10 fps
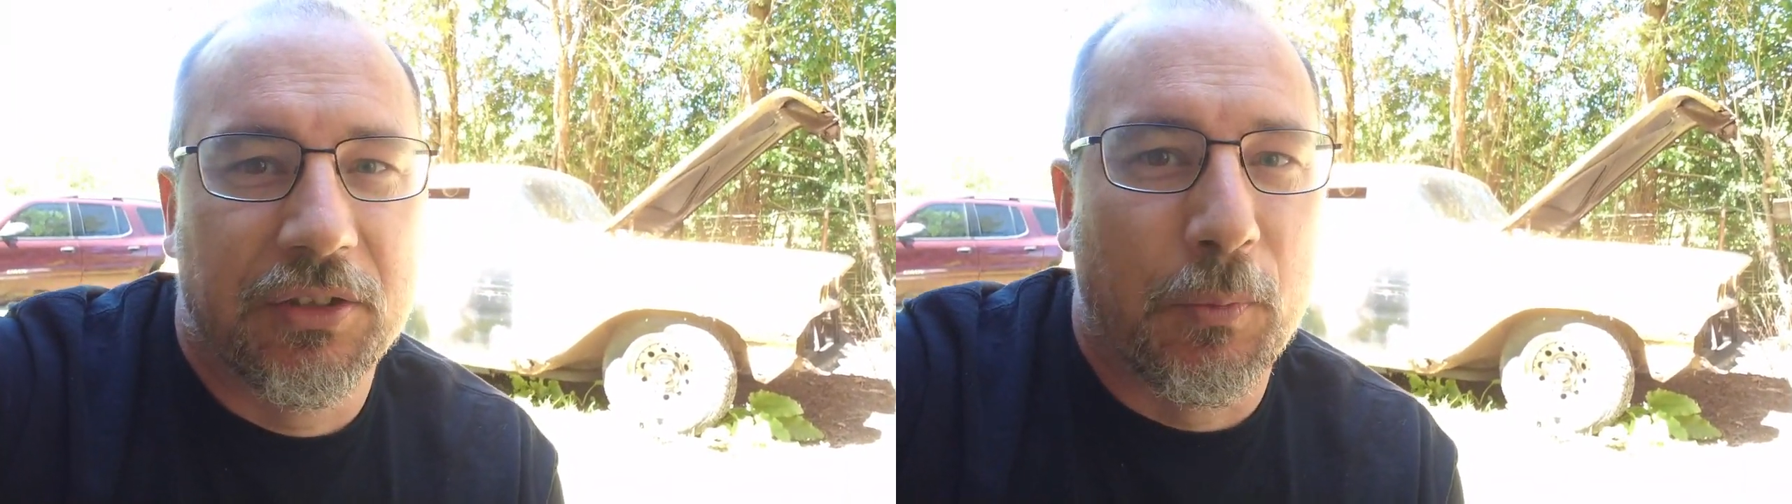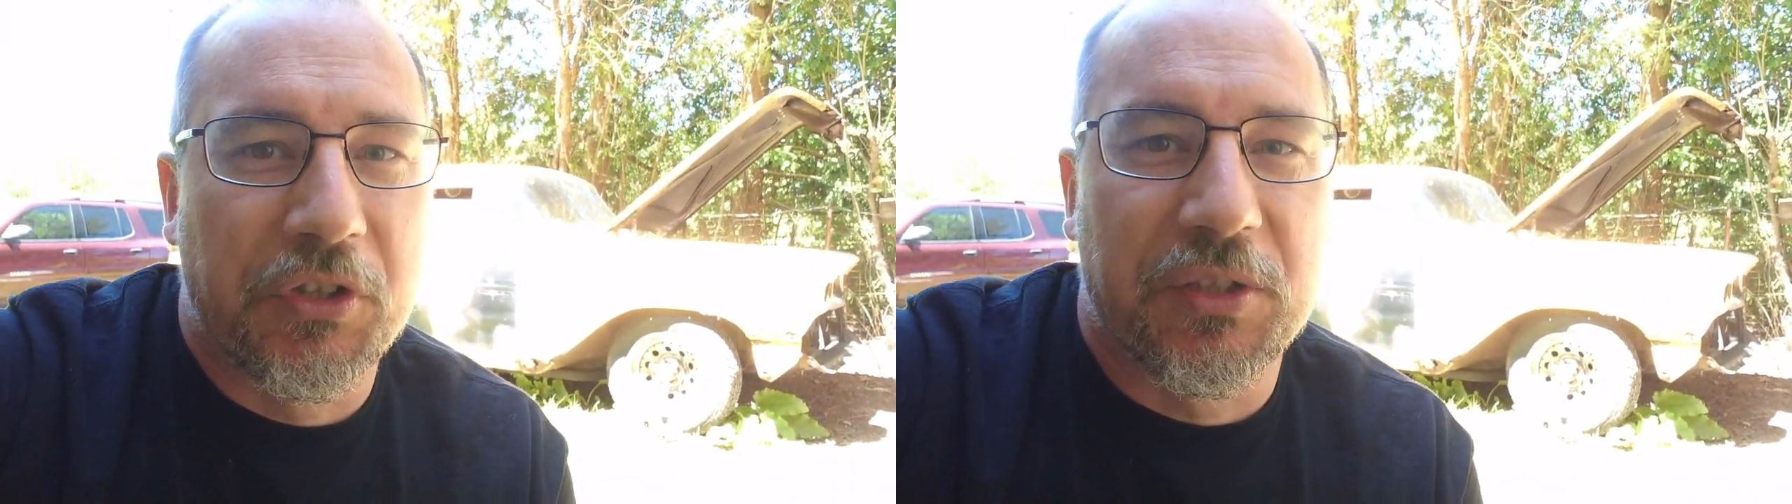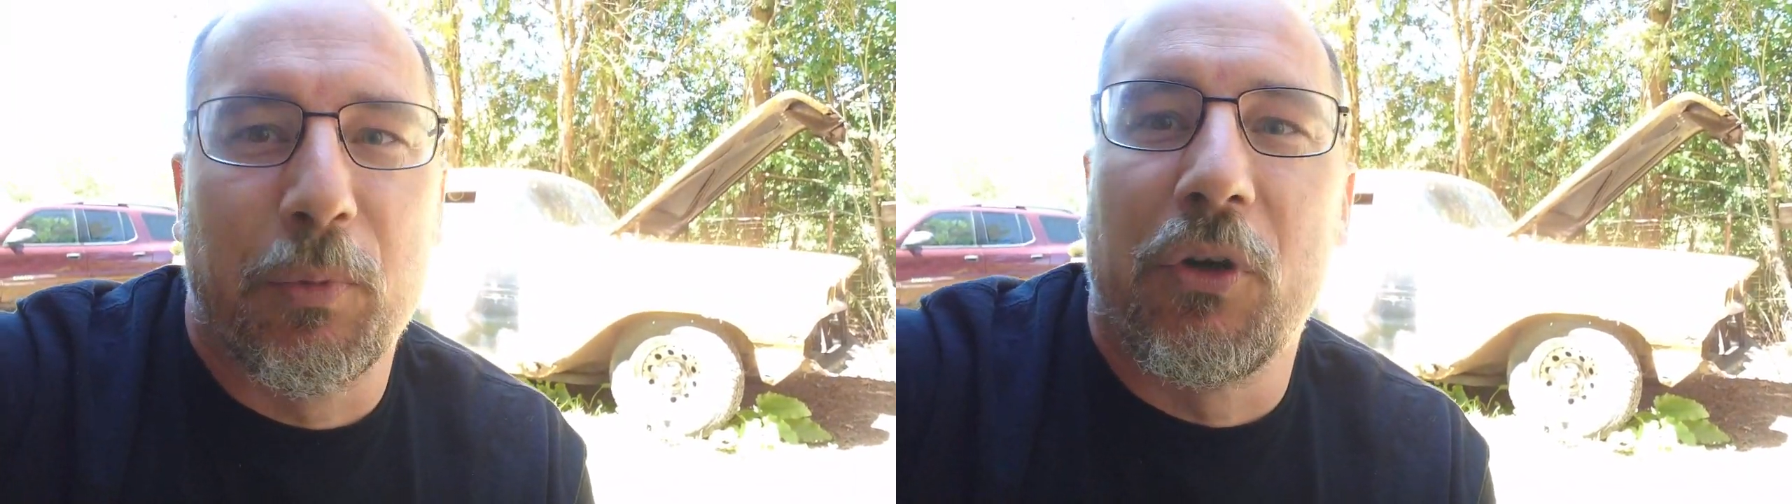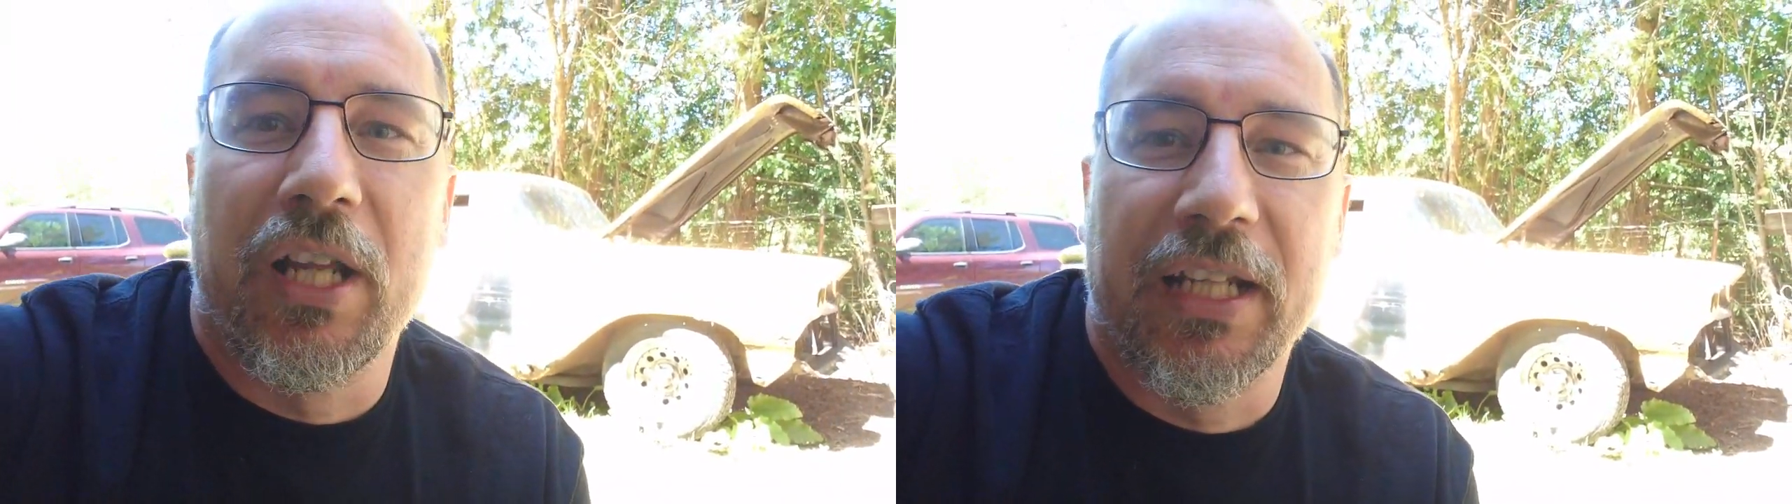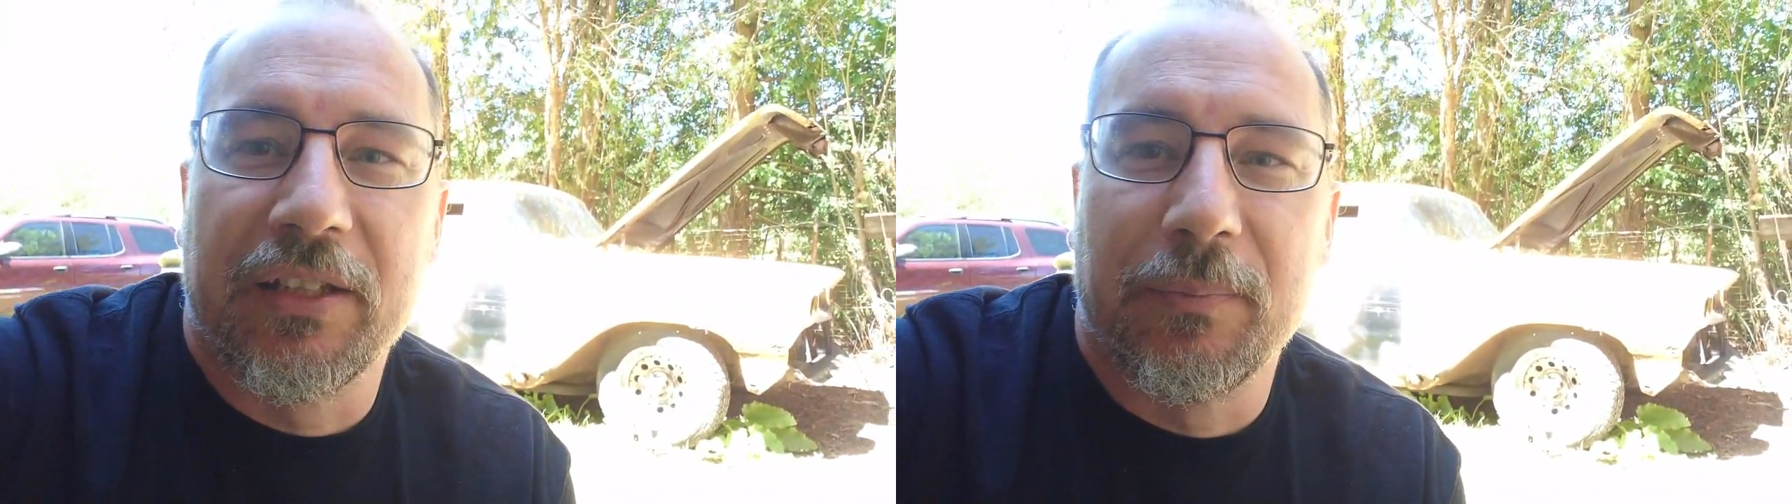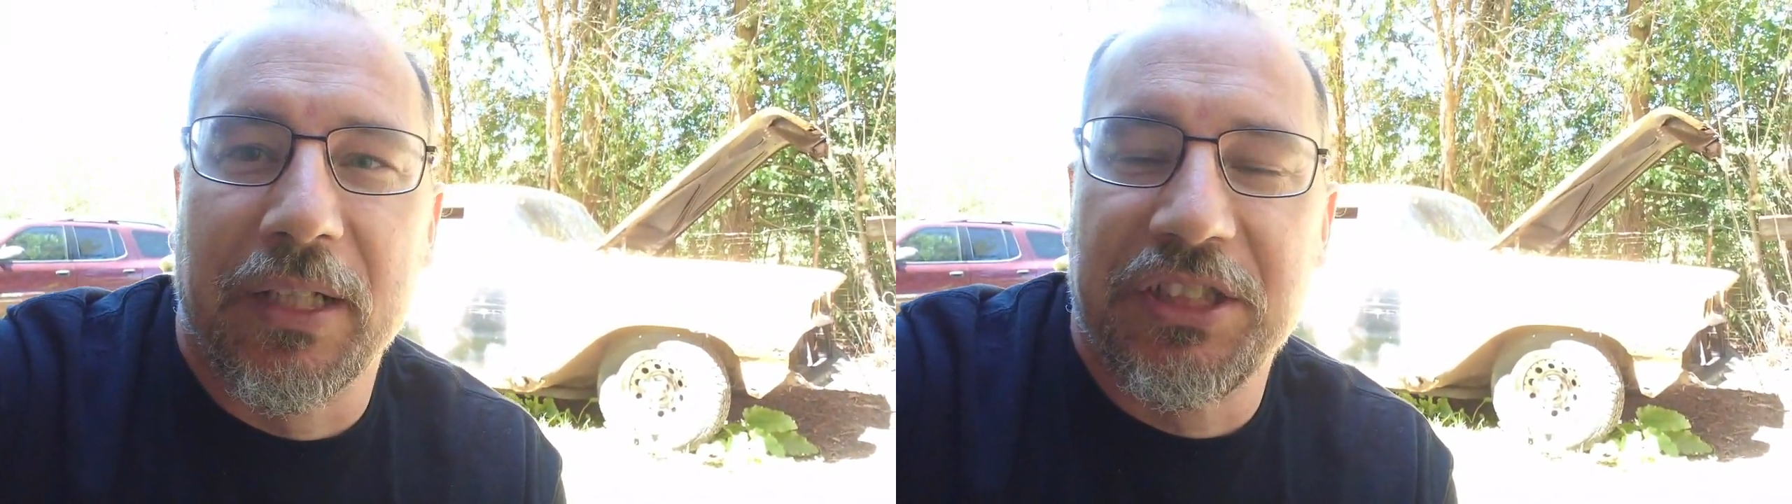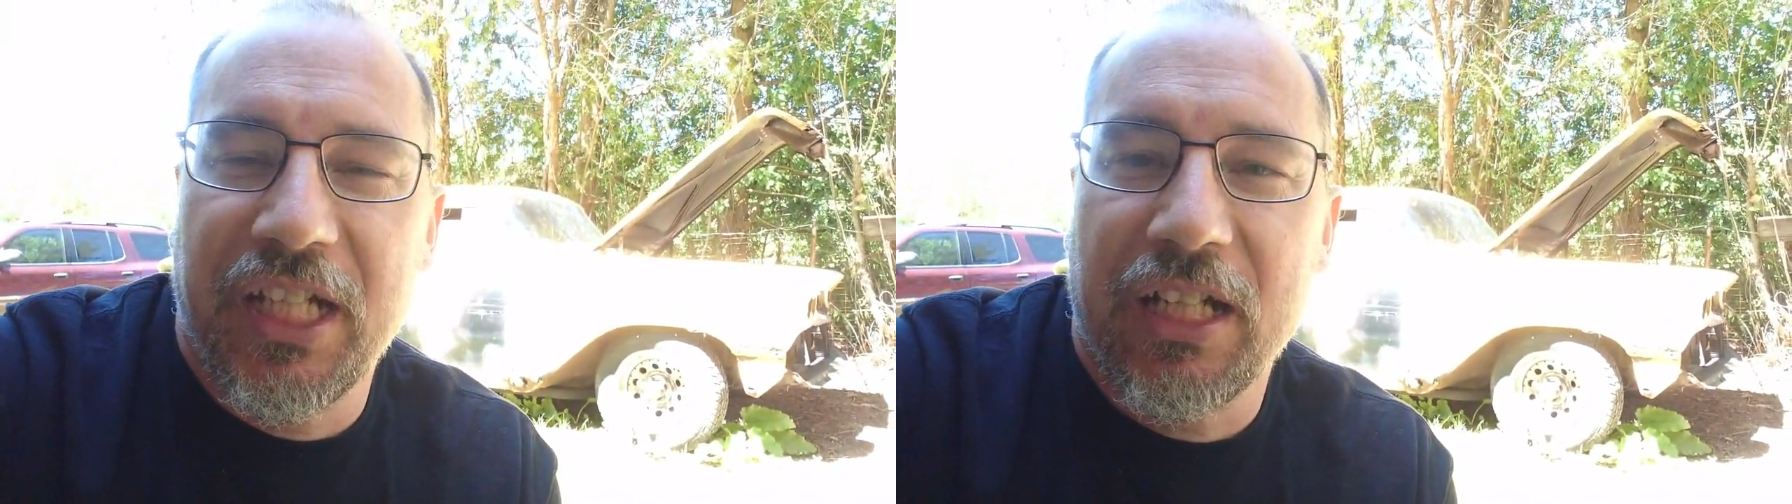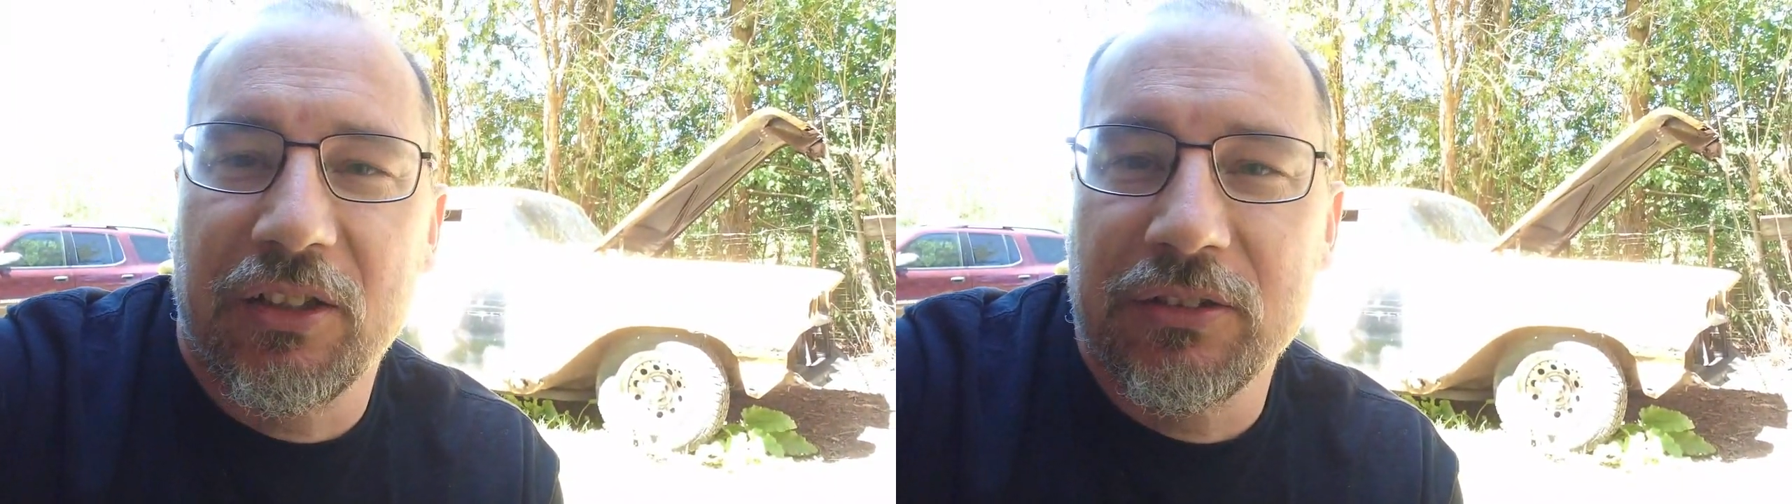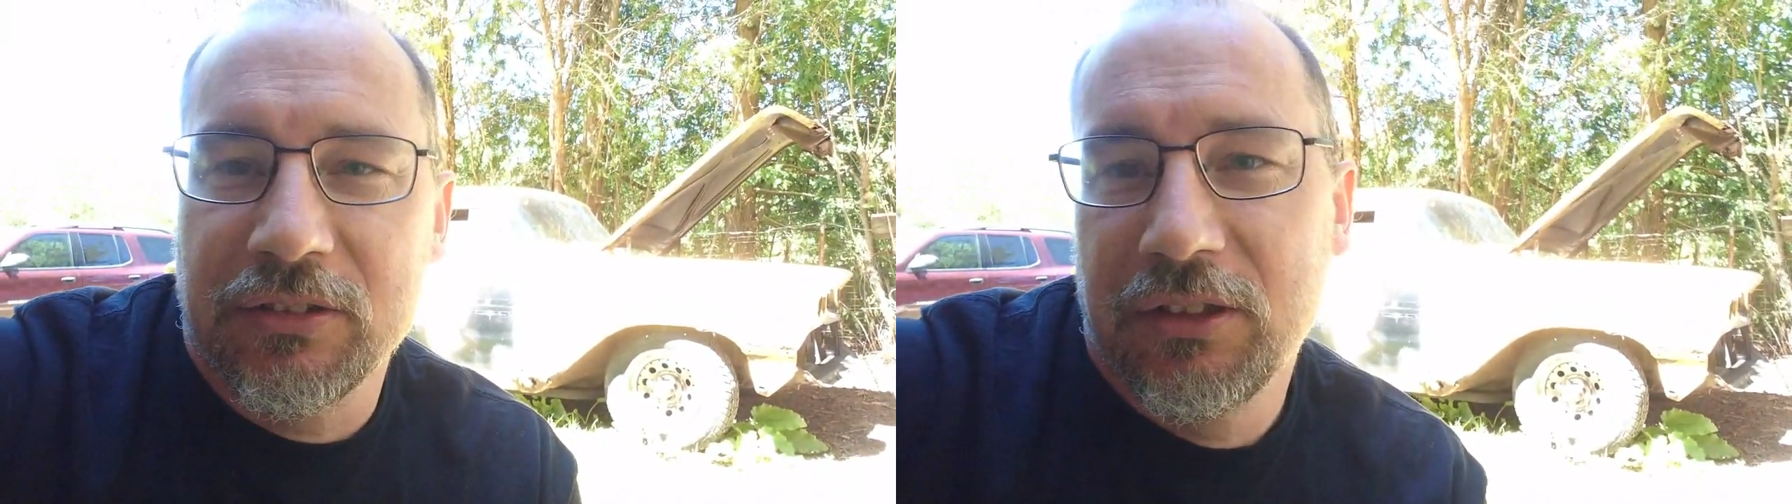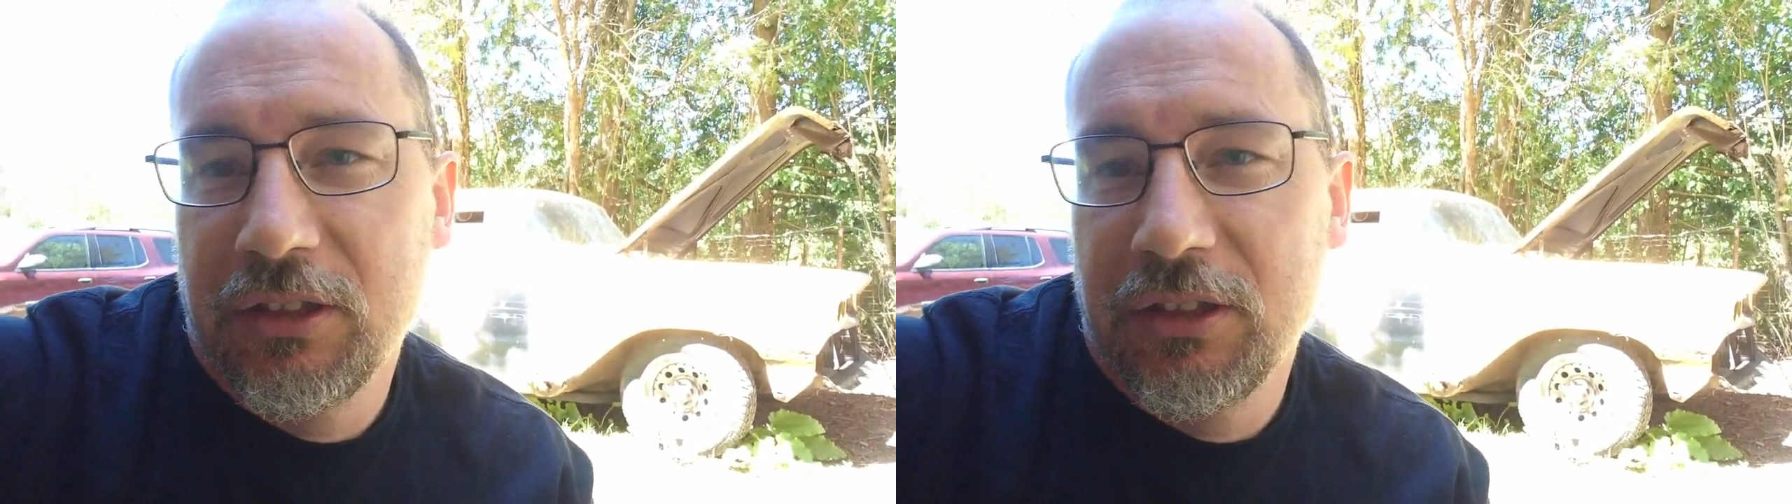The more support I get to my channel,